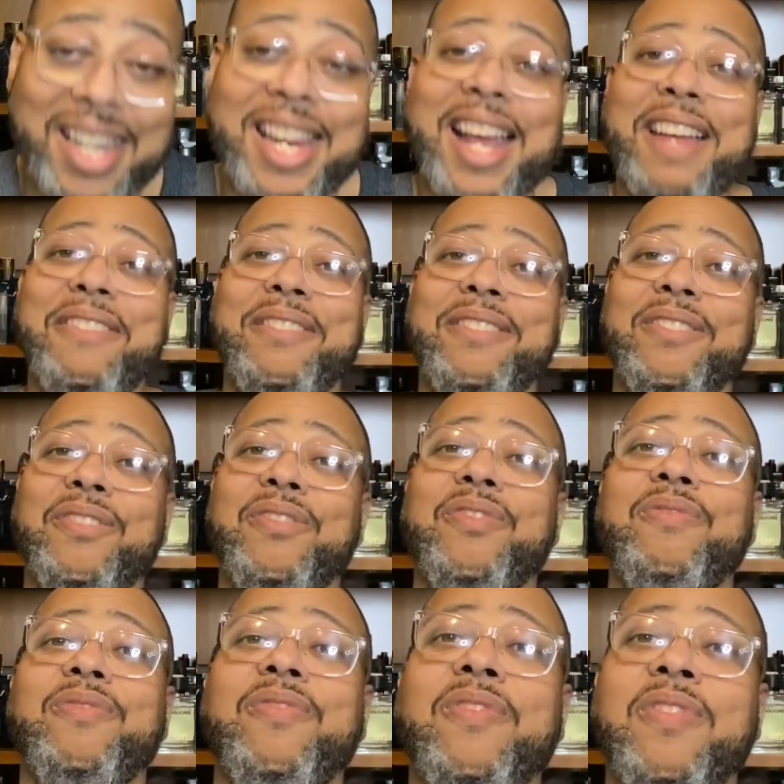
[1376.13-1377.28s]
I
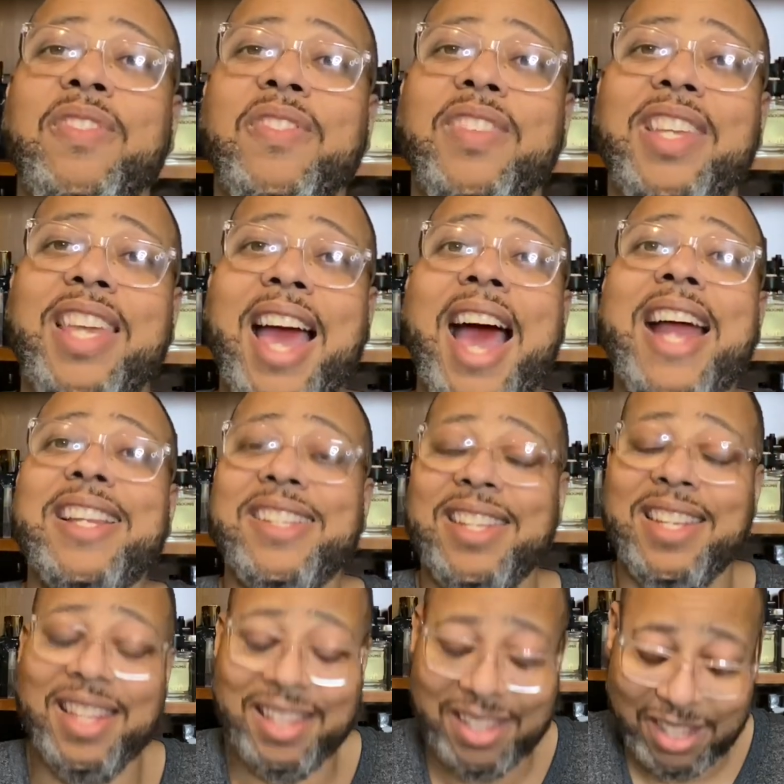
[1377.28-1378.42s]
got to
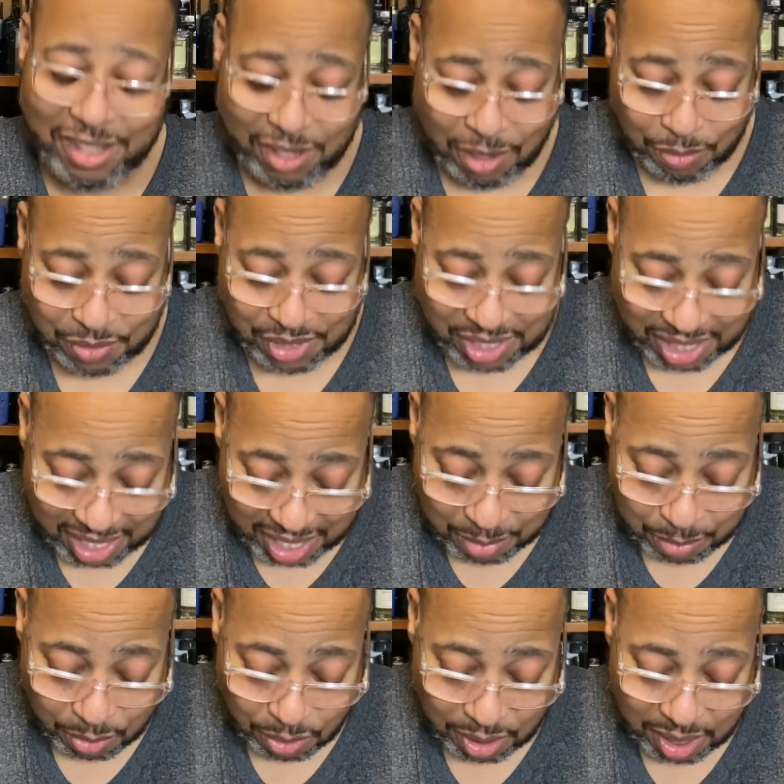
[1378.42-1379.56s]
get this on skin
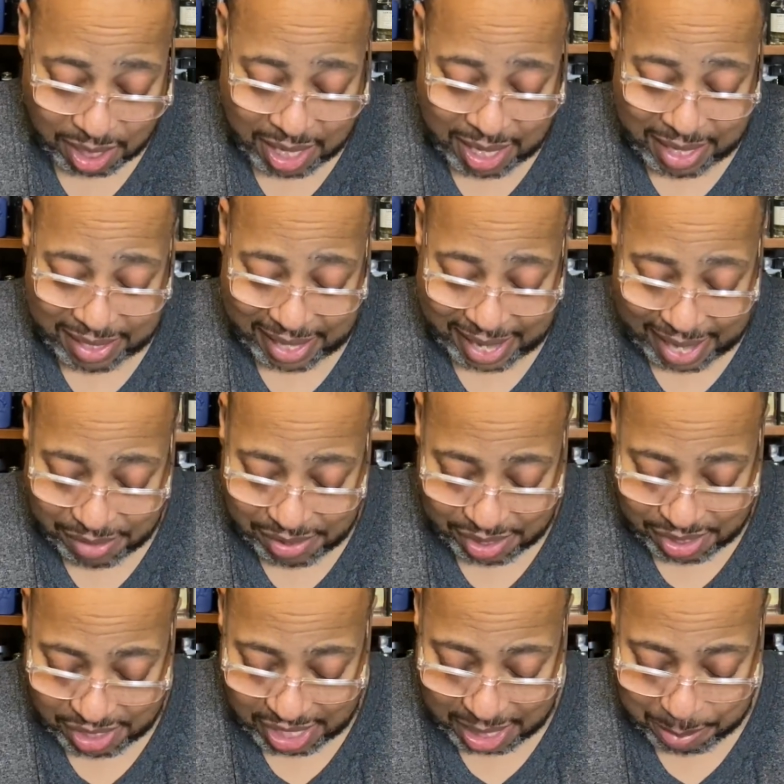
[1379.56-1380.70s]
more. The house is
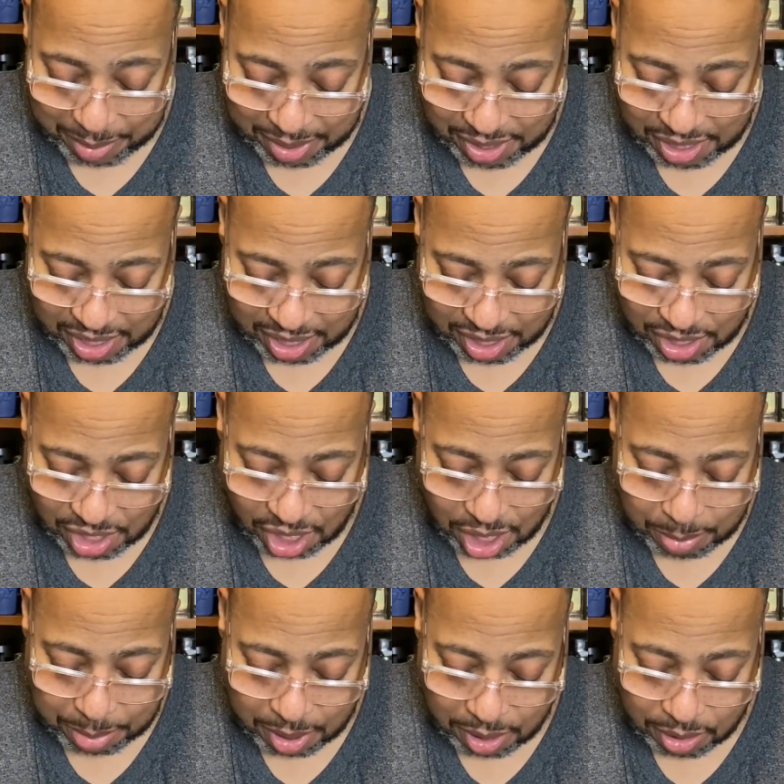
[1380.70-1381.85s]
JPG, Jean
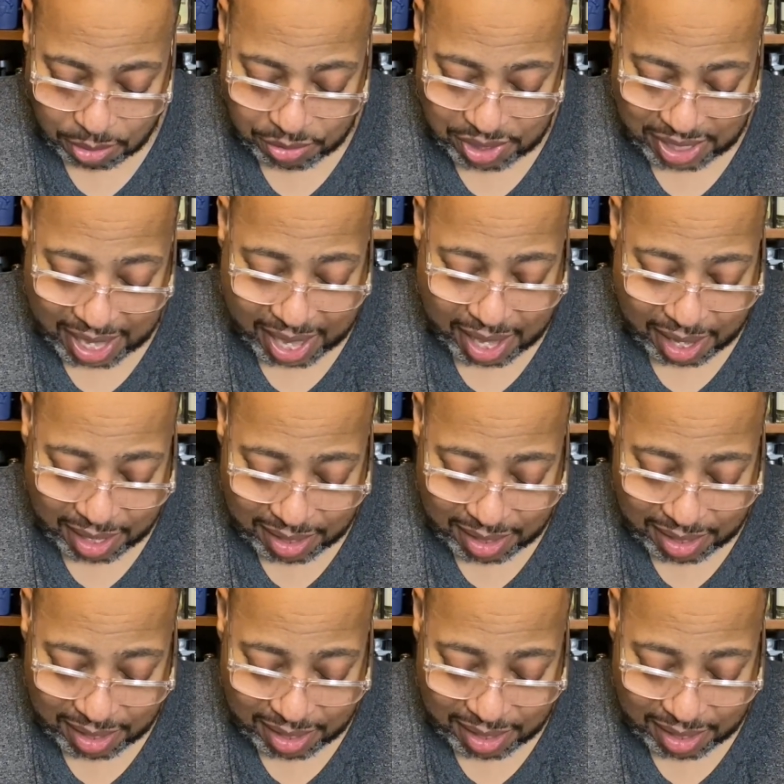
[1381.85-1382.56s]
Paul Gaultier.